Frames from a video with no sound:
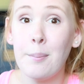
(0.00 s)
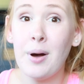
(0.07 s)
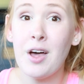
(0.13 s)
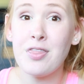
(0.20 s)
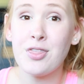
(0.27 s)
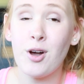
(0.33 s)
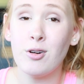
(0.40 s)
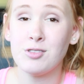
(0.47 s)

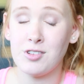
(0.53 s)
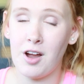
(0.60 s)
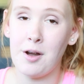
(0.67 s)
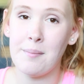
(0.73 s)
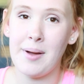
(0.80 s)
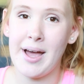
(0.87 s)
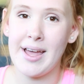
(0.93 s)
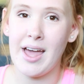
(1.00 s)
But those
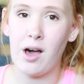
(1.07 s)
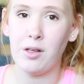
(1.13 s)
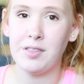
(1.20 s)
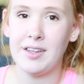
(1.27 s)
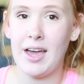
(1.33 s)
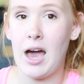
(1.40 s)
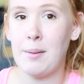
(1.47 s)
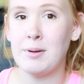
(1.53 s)
are my
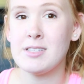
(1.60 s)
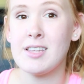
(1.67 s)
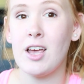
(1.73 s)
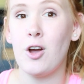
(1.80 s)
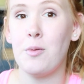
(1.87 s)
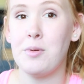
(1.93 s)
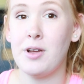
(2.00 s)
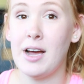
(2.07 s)
healthy habits. I
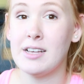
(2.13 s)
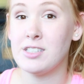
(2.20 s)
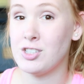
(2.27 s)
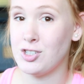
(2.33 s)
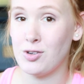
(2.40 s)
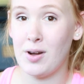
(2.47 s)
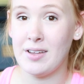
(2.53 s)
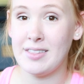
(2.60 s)
hope you guys
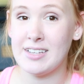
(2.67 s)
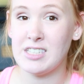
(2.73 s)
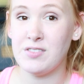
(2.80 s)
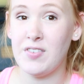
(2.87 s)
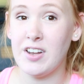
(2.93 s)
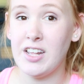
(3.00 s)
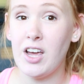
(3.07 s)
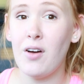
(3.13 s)
enjoyed this
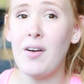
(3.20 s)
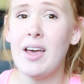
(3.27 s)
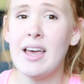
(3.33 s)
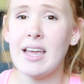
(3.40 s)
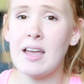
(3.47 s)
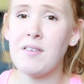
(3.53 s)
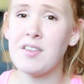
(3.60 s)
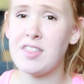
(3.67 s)
video.
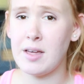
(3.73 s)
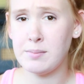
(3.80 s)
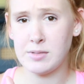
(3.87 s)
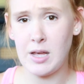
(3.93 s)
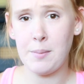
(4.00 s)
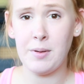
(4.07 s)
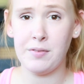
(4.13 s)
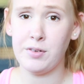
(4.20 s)
Give a
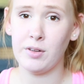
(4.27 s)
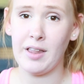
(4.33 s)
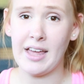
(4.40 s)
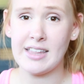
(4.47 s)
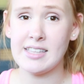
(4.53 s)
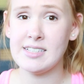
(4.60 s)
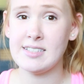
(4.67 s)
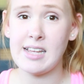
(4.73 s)
thumbs up if you
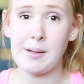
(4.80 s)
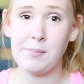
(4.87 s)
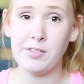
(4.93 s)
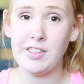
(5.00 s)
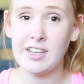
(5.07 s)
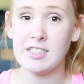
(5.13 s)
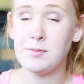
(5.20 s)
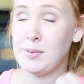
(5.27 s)
like these type
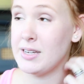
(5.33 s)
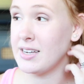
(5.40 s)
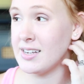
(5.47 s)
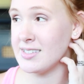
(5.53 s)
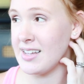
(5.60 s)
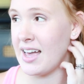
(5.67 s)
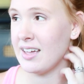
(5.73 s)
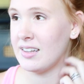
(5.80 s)
of things
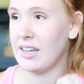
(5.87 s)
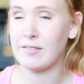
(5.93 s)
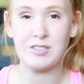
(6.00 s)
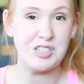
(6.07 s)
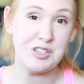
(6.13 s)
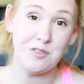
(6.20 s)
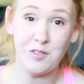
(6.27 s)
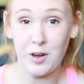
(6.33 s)
because I
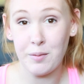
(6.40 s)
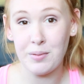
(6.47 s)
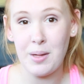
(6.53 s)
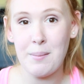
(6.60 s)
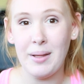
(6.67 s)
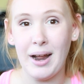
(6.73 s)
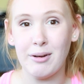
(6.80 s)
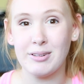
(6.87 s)
love to film
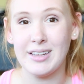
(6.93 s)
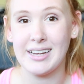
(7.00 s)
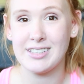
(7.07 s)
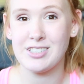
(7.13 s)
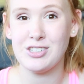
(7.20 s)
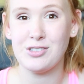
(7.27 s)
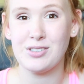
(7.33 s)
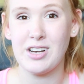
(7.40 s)
them and I would
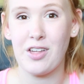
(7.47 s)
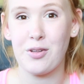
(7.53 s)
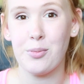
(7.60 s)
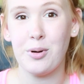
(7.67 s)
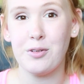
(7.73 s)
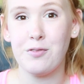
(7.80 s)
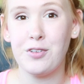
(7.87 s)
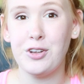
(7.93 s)
like to do another
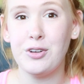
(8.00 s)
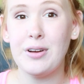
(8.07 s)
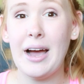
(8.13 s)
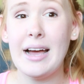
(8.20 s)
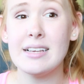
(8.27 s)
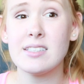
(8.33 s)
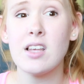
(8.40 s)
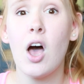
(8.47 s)
one for you
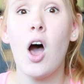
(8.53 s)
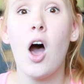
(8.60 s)
guys.